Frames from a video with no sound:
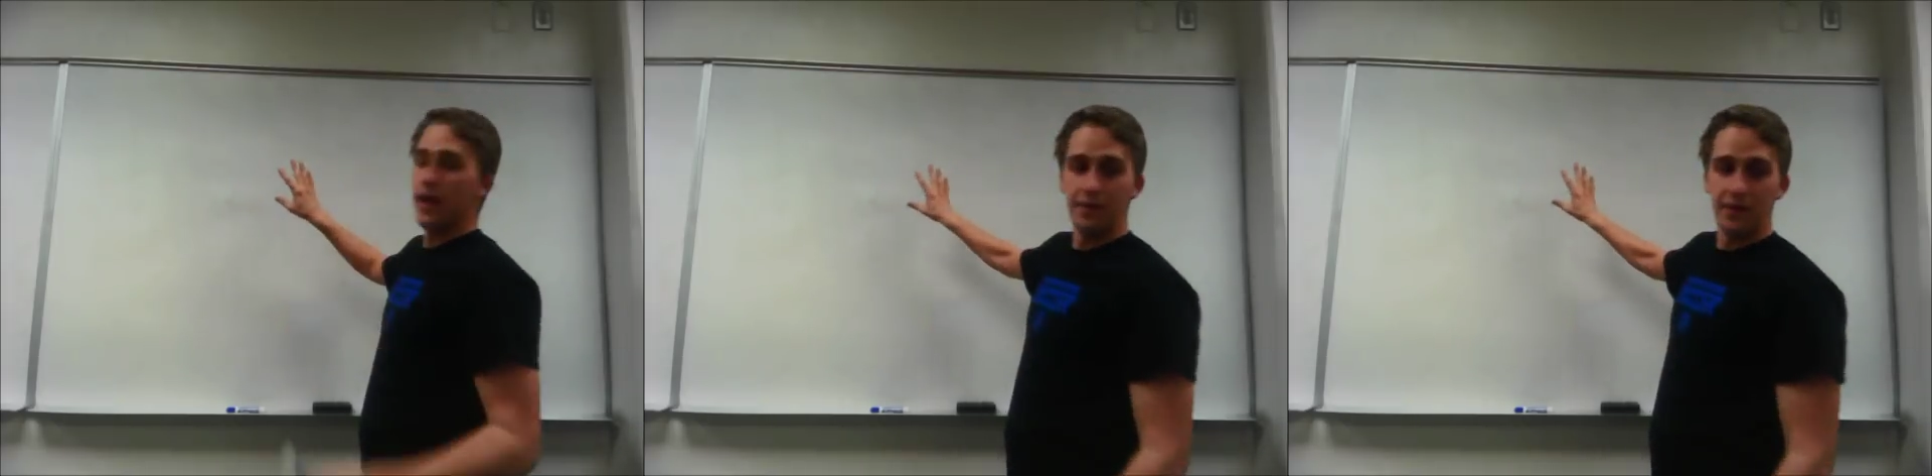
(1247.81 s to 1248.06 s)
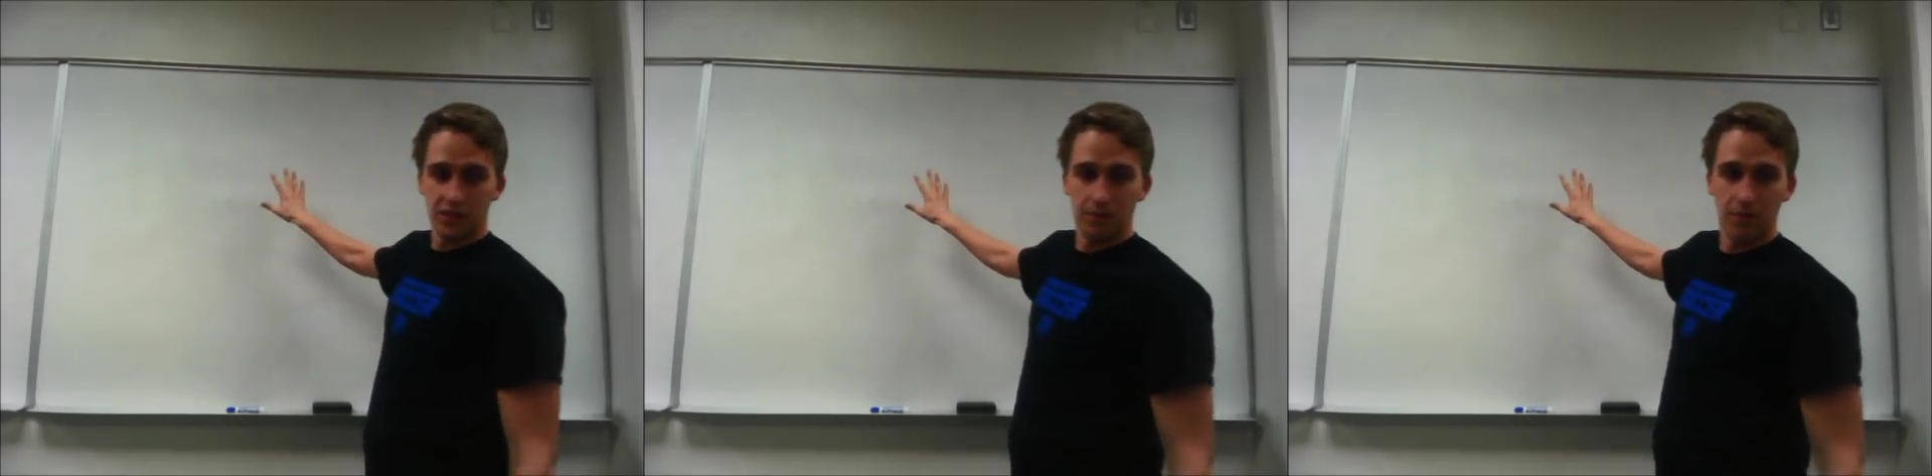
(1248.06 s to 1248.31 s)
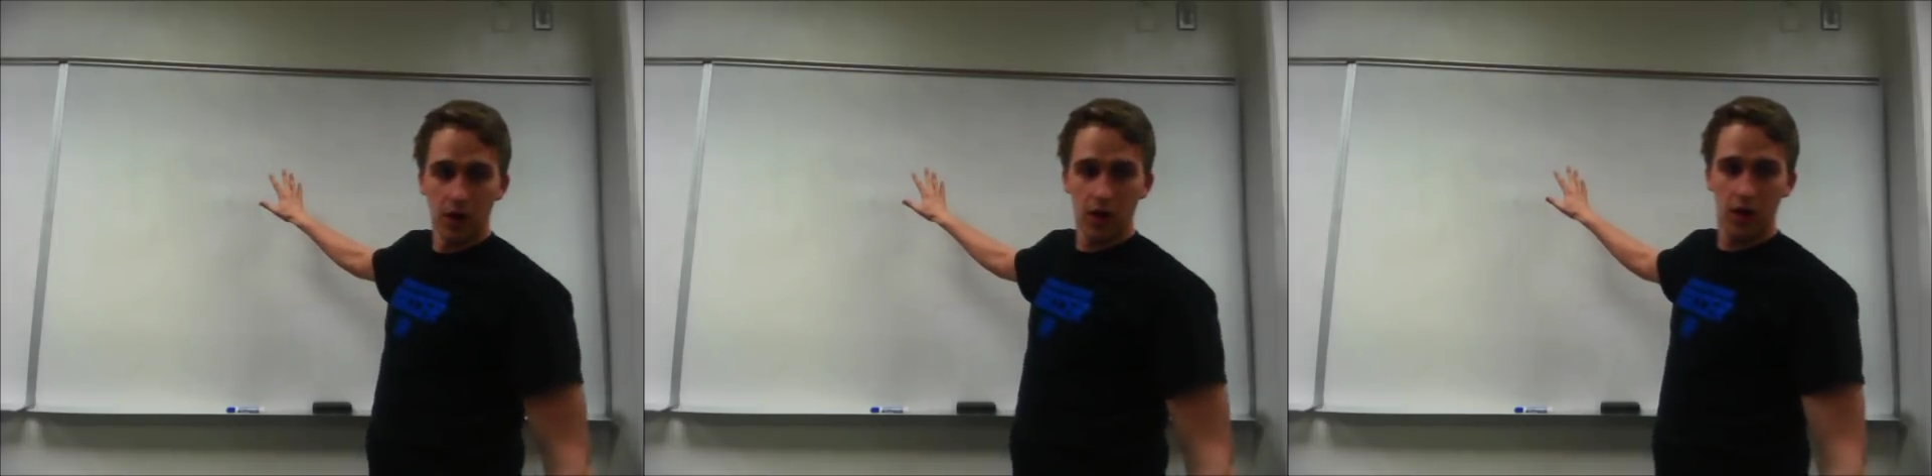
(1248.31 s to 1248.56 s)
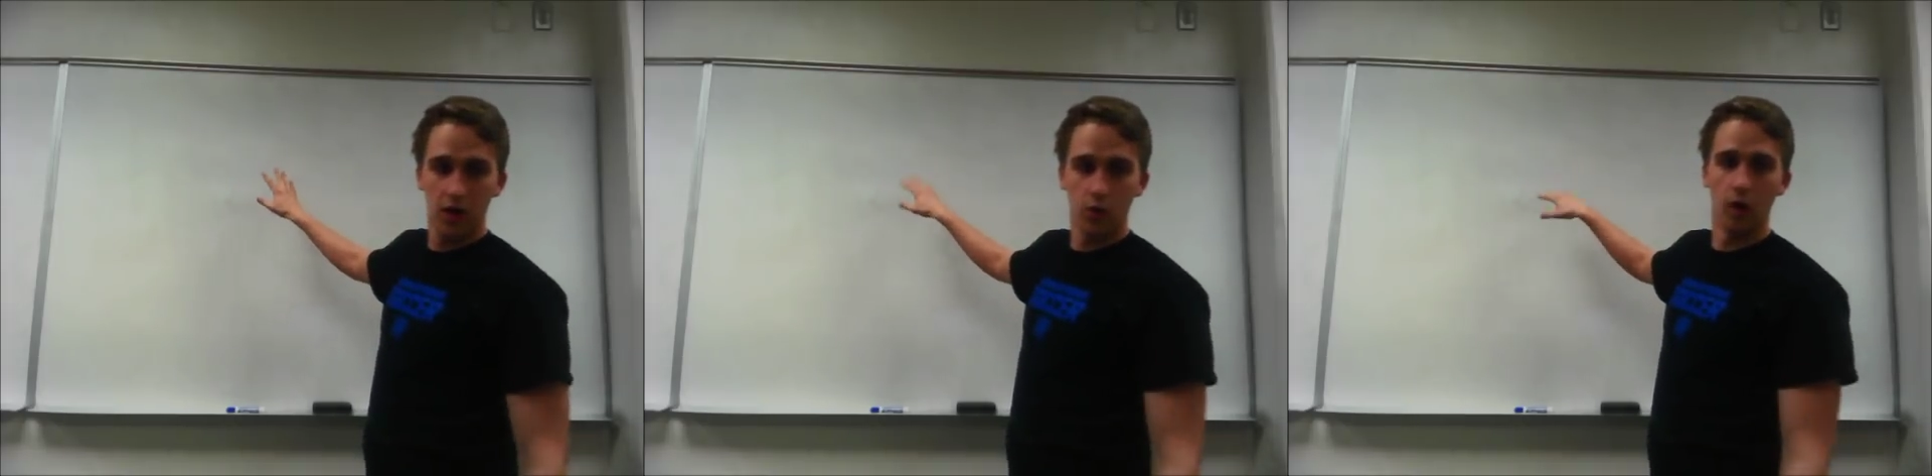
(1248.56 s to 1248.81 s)
in this
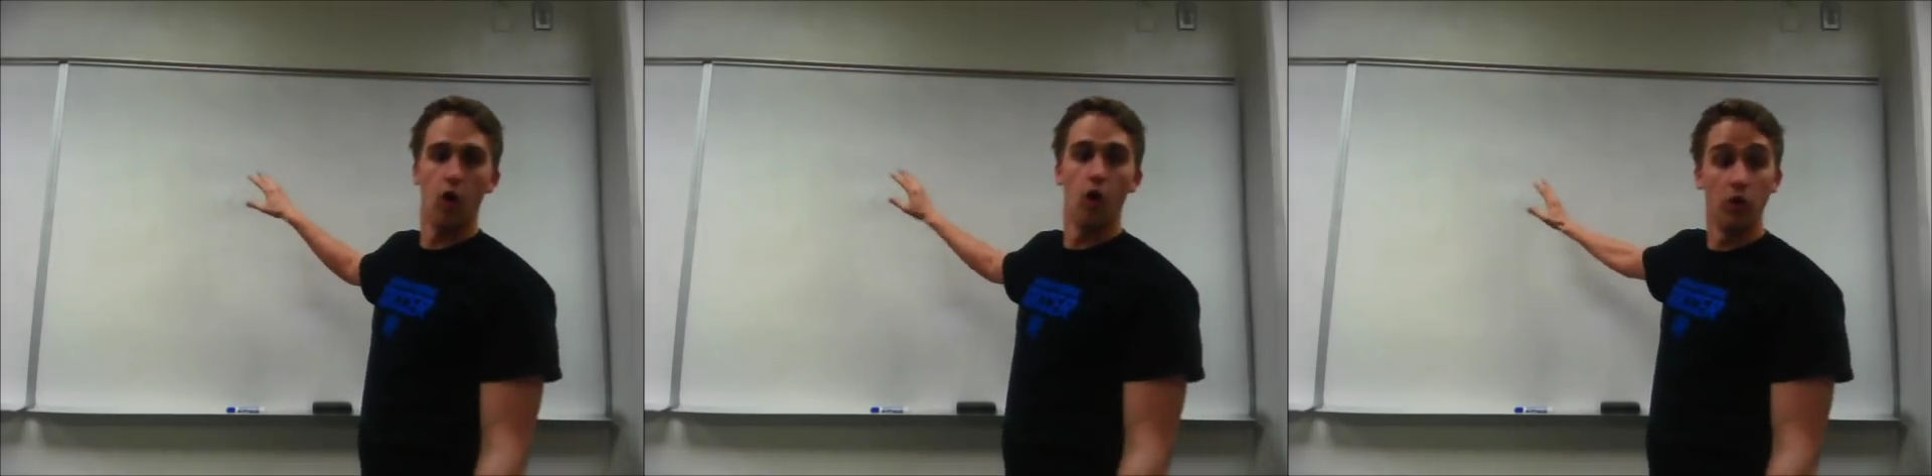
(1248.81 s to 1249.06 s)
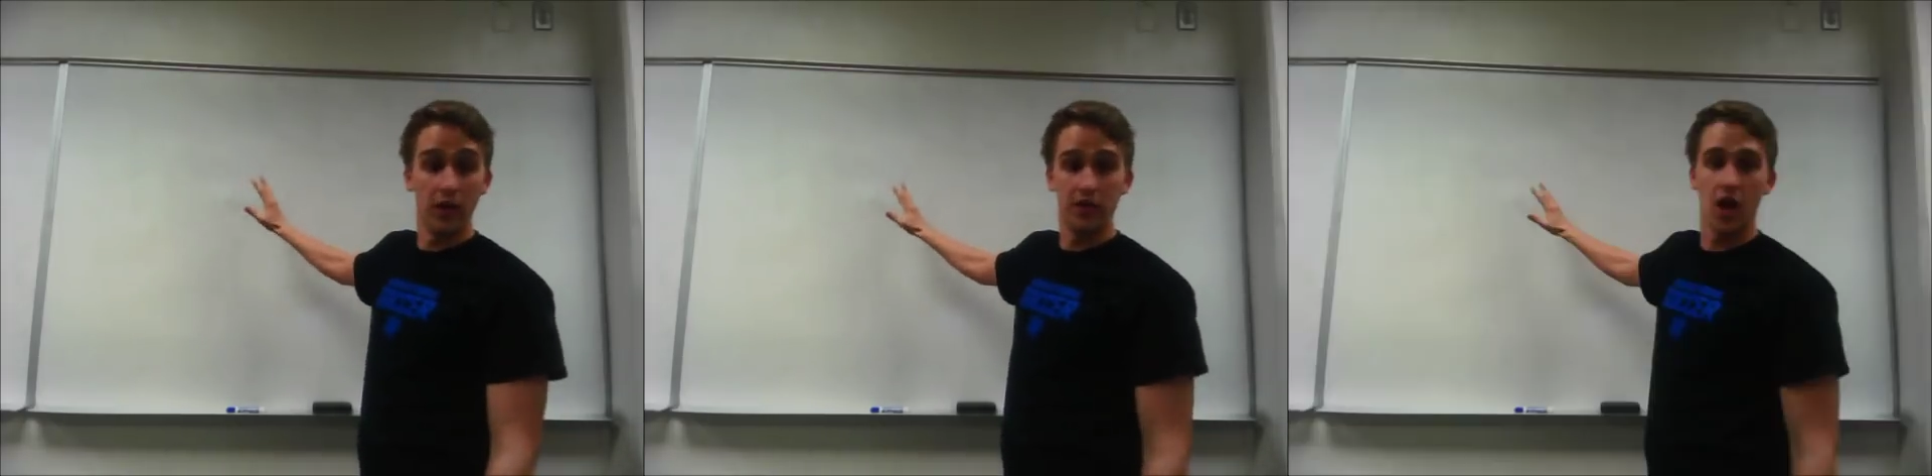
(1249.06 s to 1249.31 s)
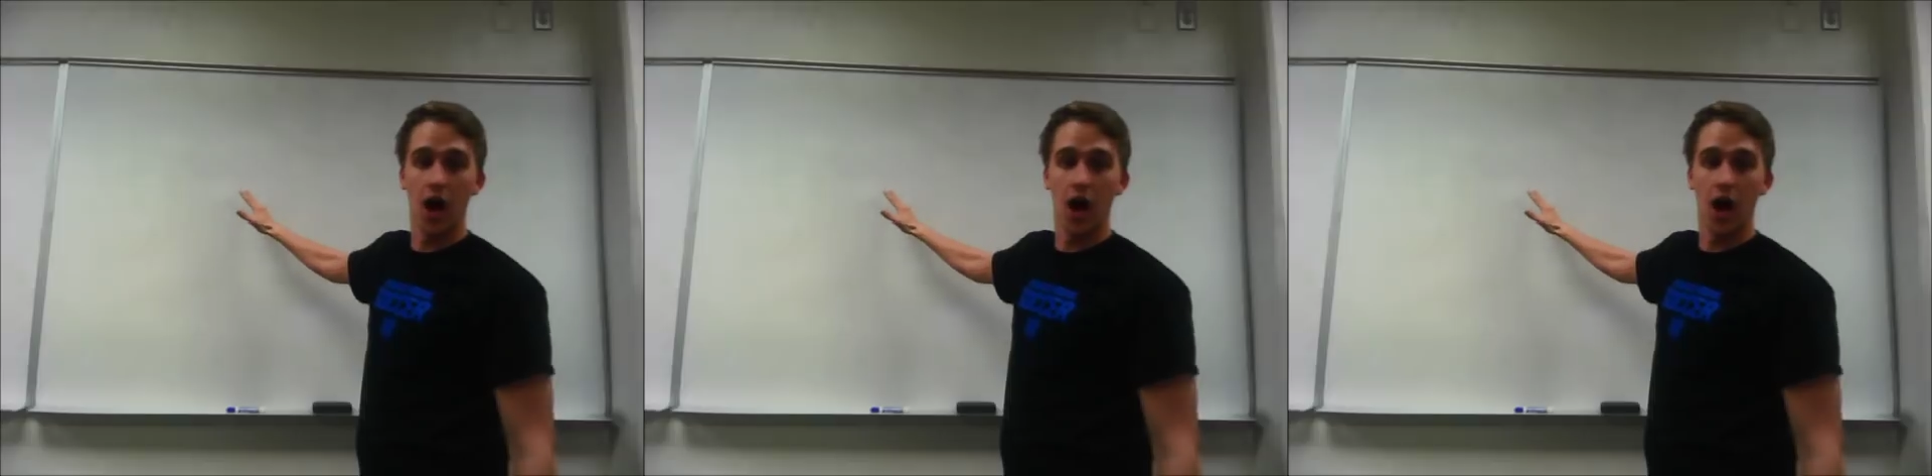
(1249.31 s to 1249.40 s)
book, we'll only